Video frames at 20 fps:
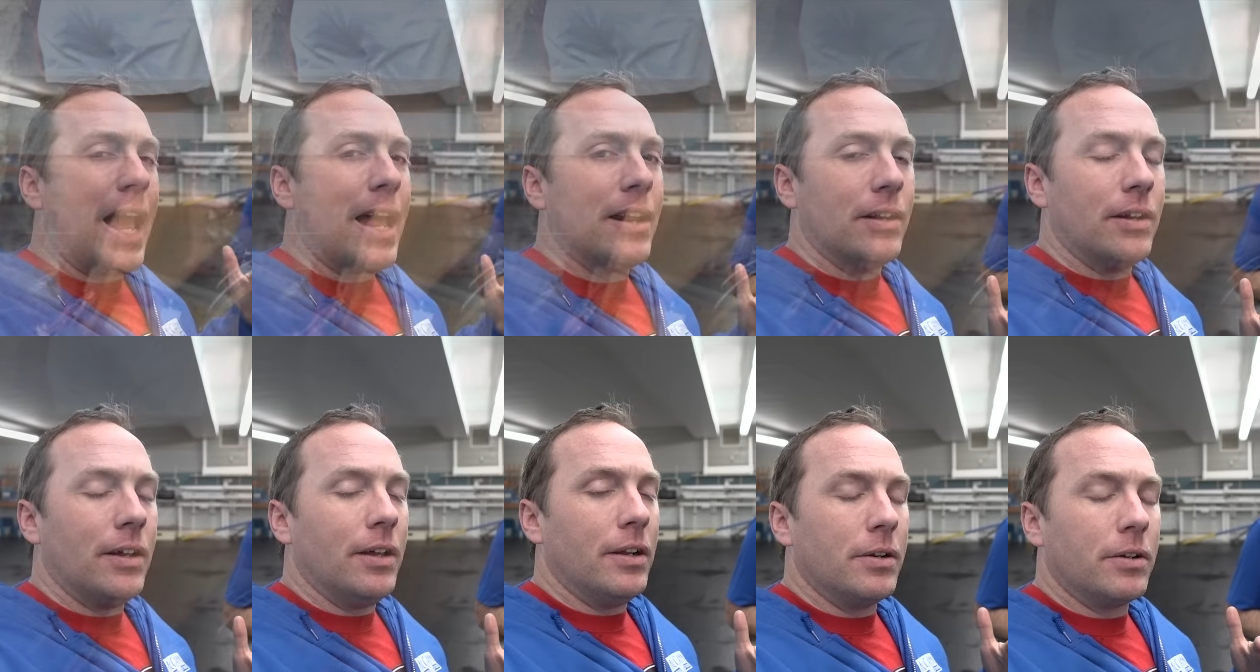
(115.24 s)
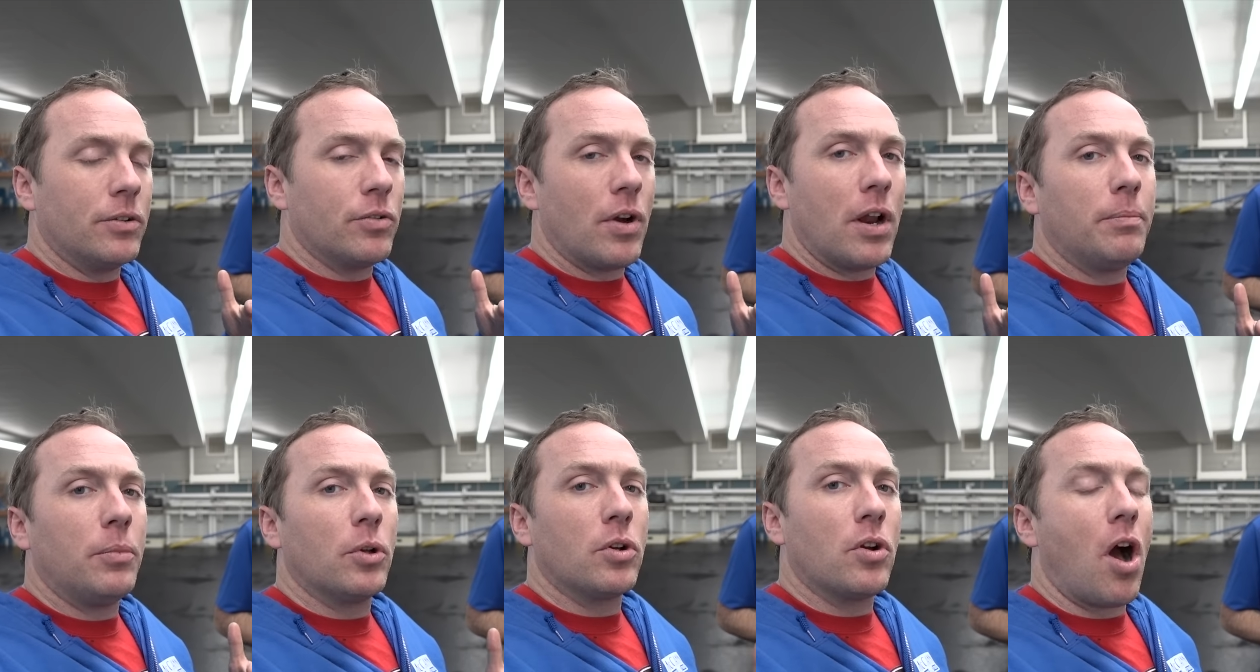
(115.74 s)
had an
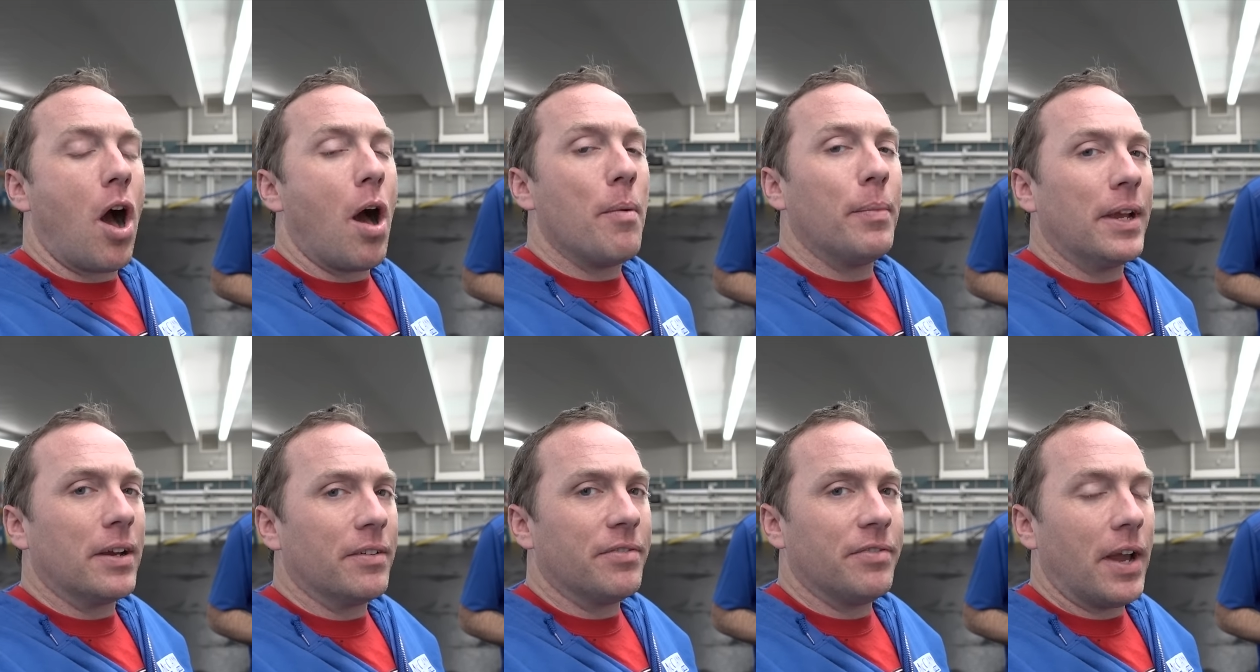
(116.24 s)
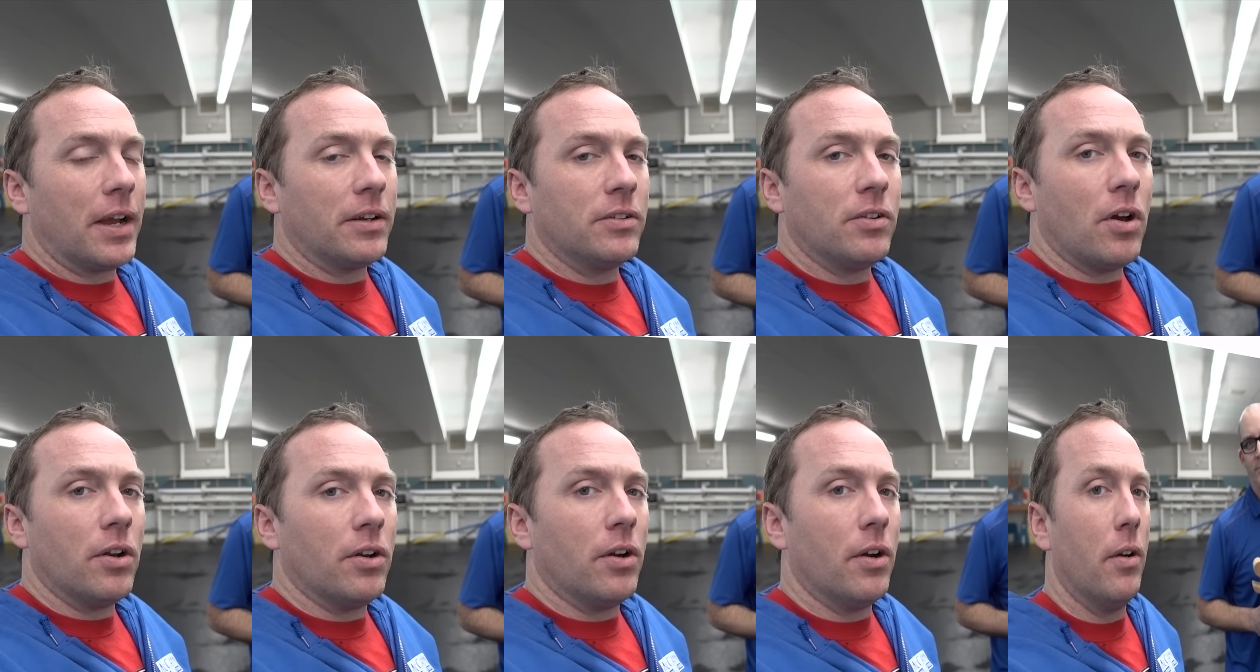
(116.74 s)
incredible calming effect
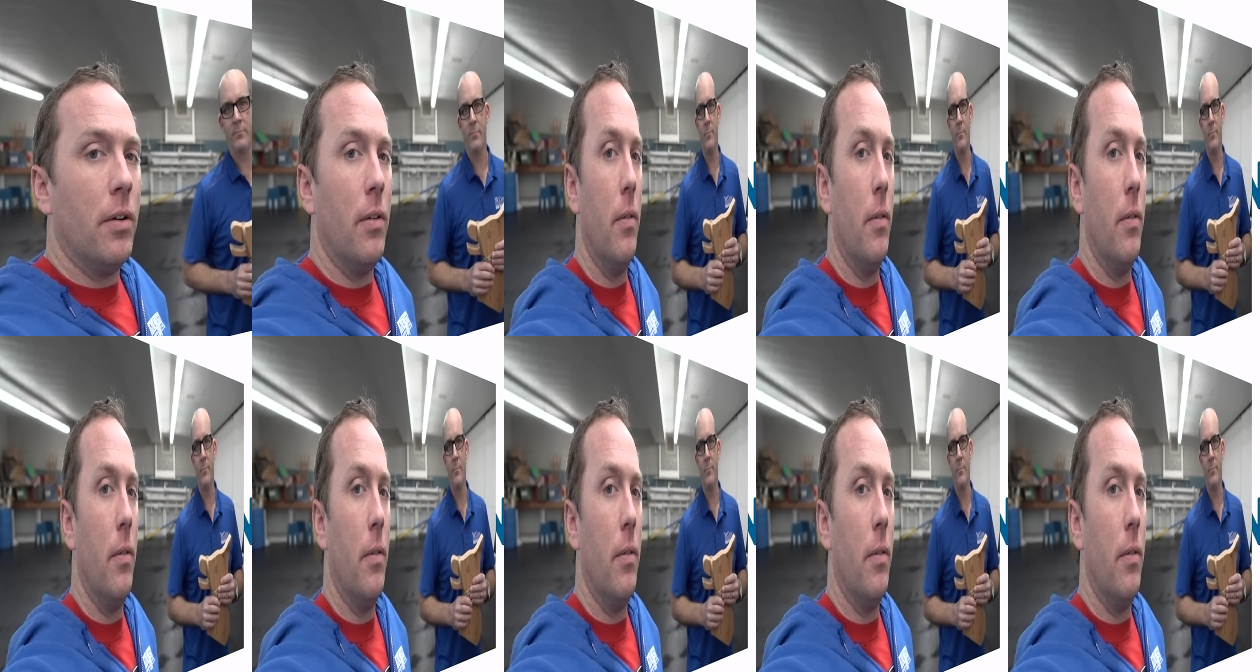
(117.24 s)
on her.